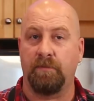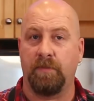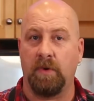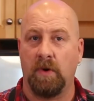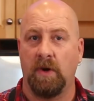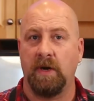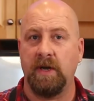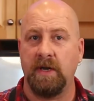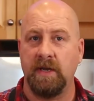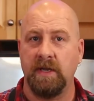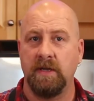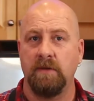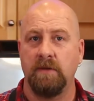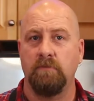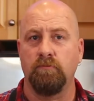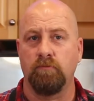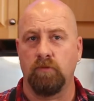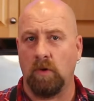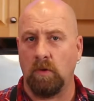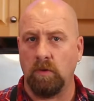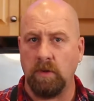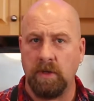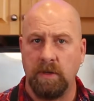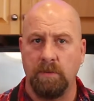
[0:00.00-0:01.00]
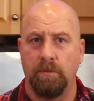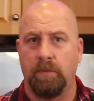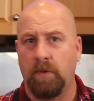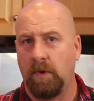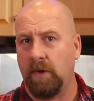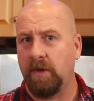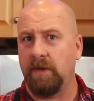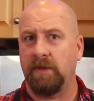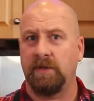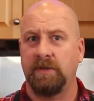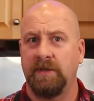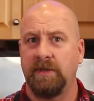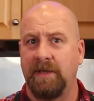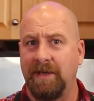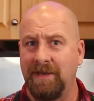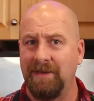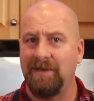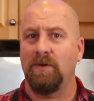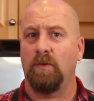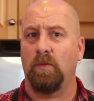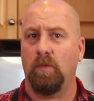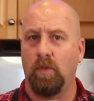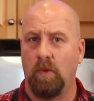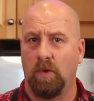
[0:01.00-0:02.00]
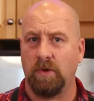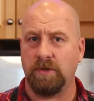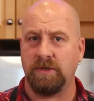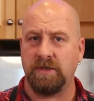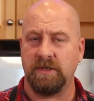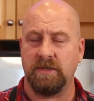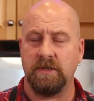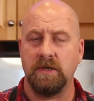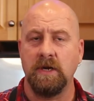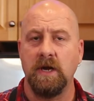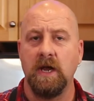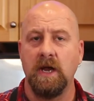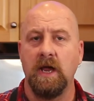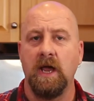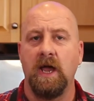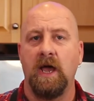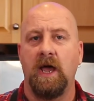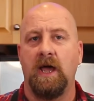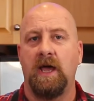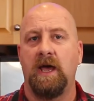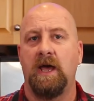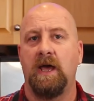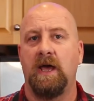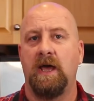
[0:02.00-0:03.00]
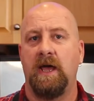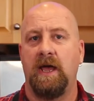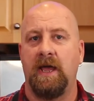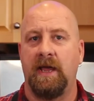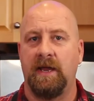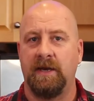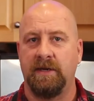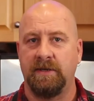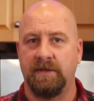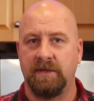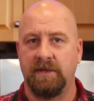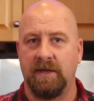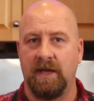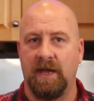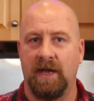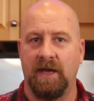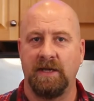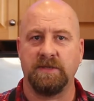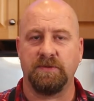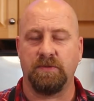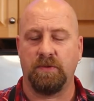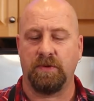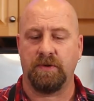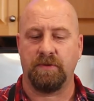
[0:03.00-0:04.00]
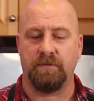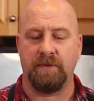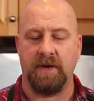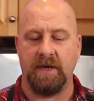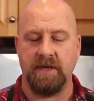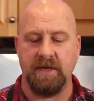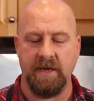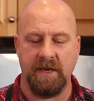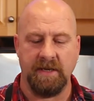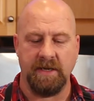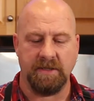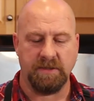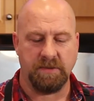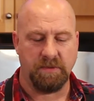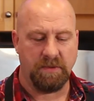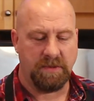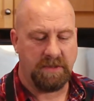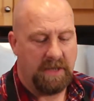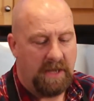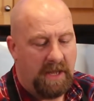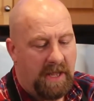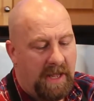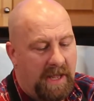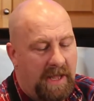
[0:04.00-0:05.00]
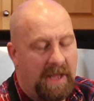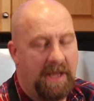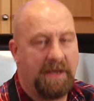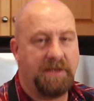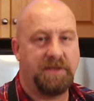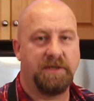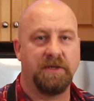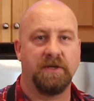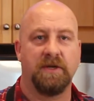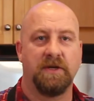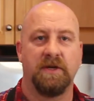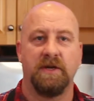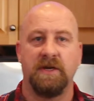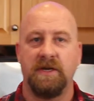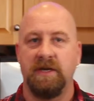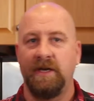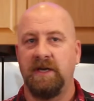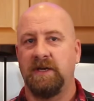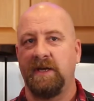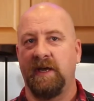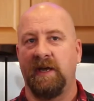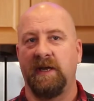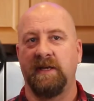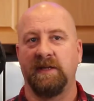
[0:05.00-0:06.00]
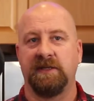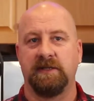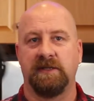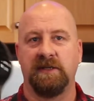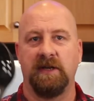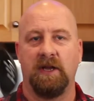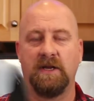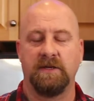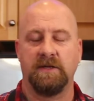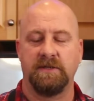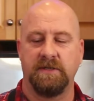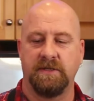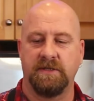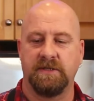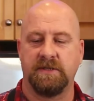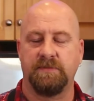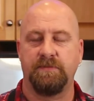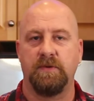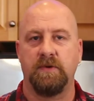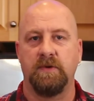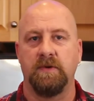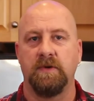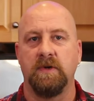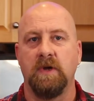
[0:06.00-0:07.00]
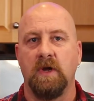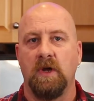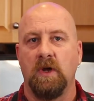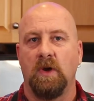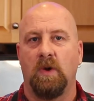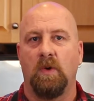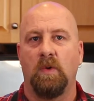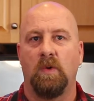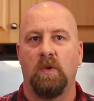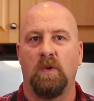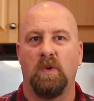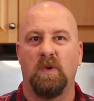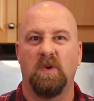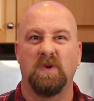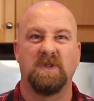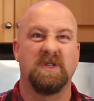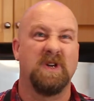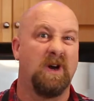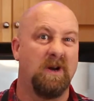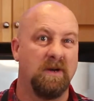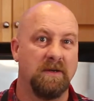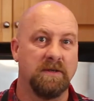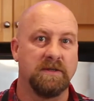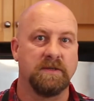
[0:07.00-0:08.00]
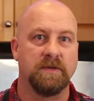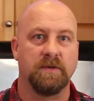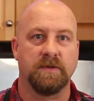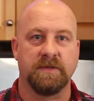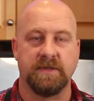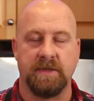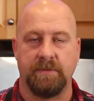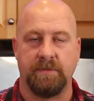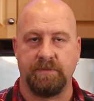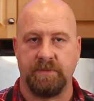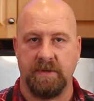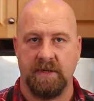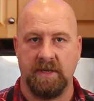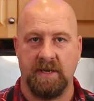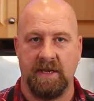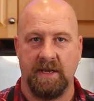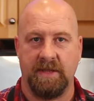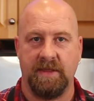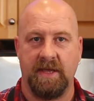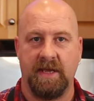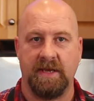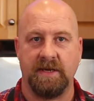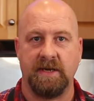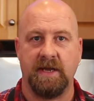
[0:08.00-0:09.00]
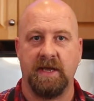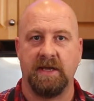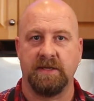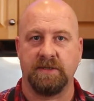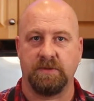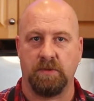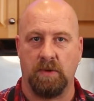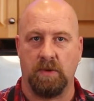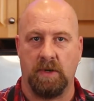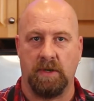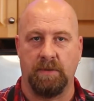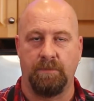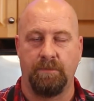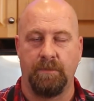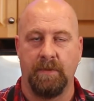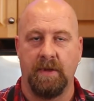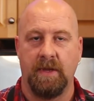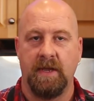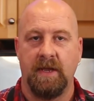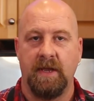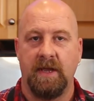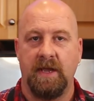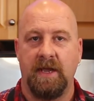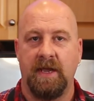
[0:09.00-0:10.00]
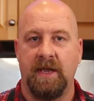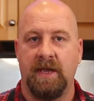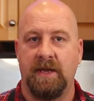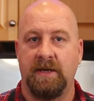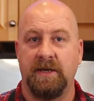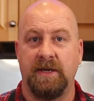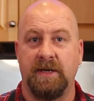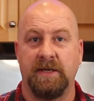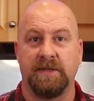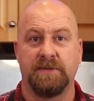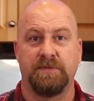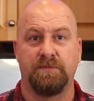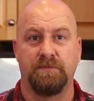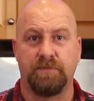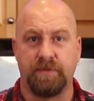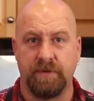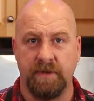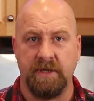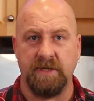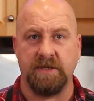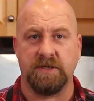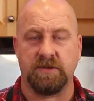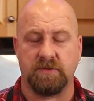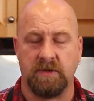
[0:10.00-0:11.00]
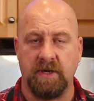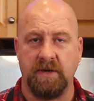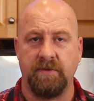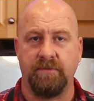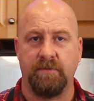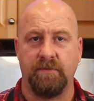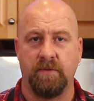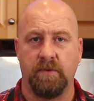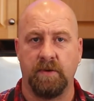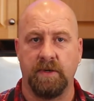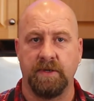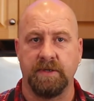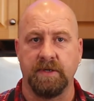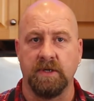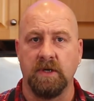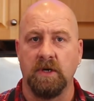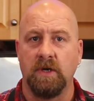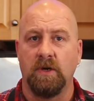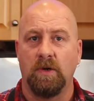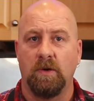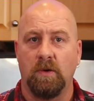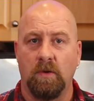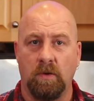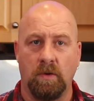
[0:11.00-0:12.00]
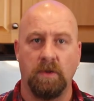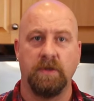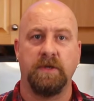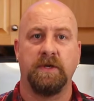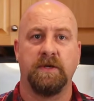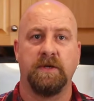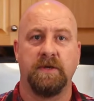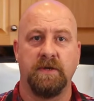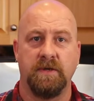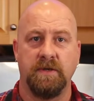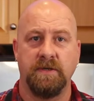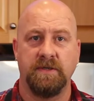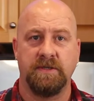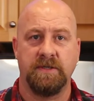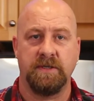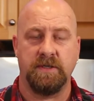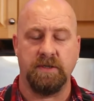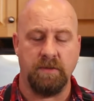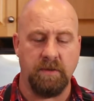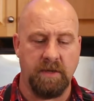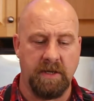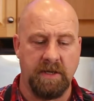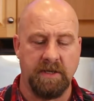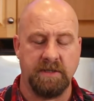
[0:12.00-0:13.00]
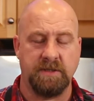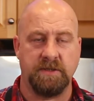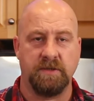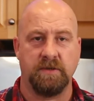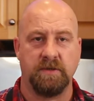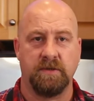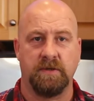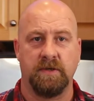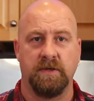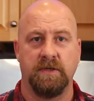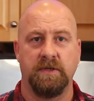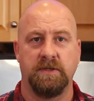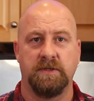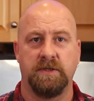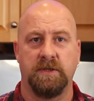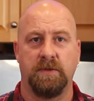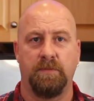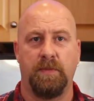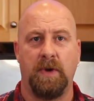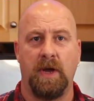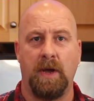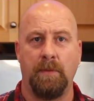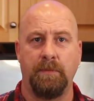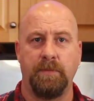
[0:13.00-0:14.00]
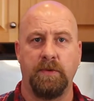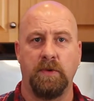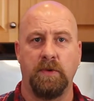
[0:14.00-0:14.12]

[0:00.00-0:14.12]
boiling water and ice water right next to it, and you're going to need a slotted spoon or tongs or something like that as well. And it's pretty straightforward. All you're going to do is you're going to pop